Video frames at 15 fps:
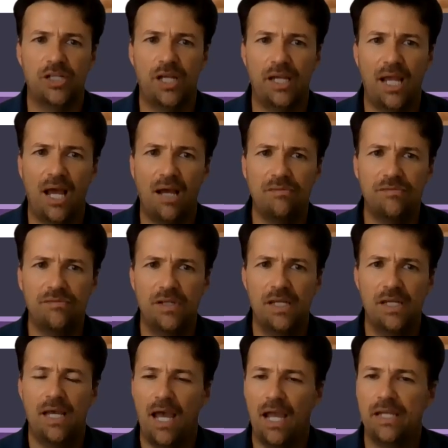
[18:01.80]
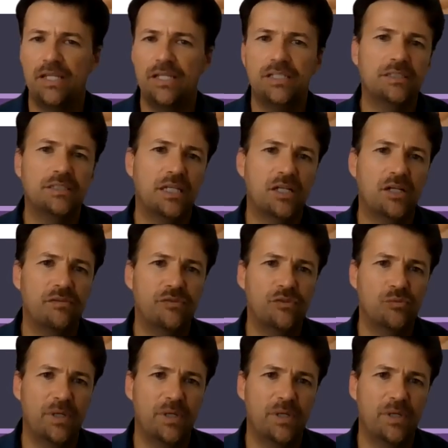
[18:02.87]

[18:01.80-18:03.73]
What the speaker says: I have, I need to take a few